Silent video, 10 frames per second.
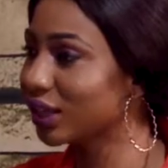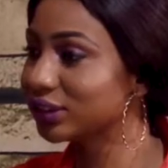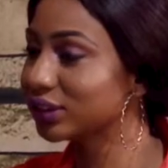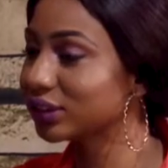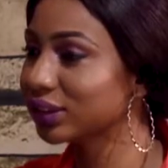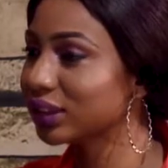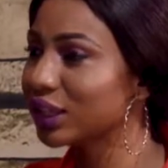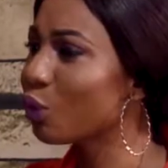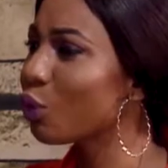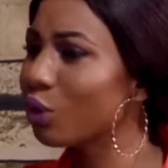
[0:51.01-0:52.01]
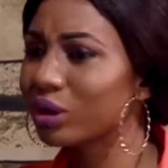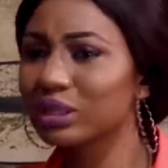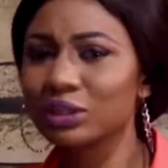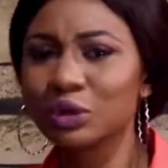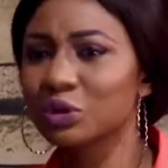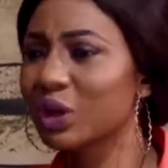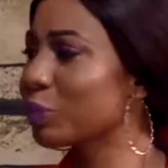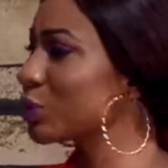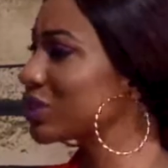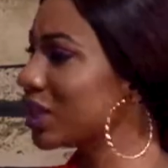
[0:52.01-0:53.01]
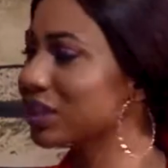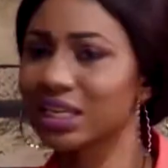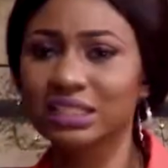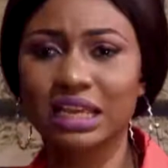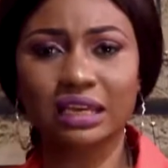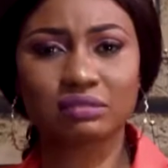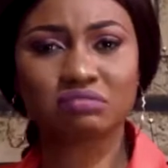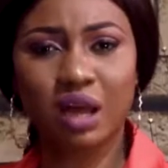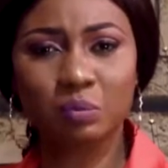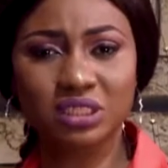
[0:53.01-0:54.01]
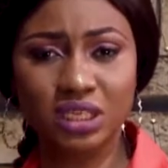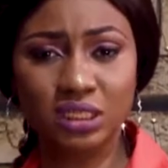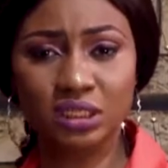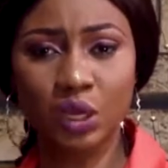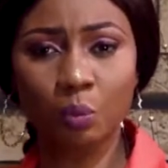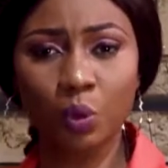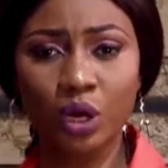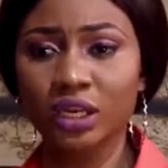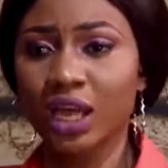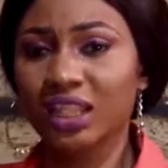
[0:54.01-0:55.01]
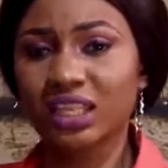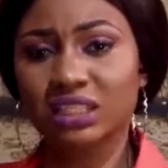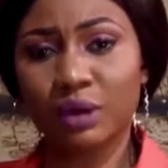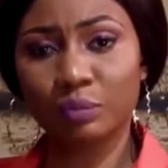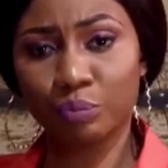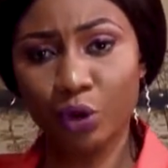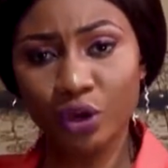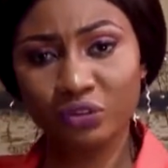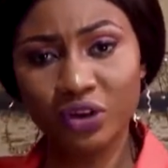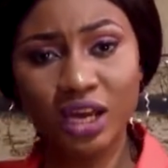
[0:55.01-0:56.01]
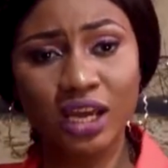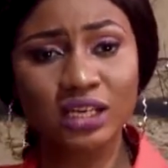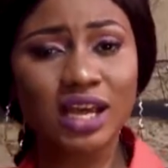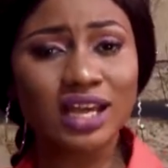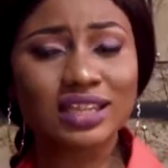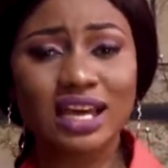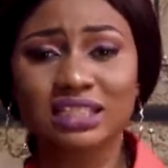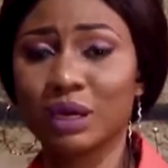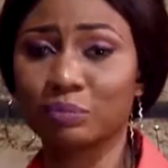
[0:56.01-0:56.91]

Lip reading: and you hear people say things like, I'm seeing someone, this is my friend, that's my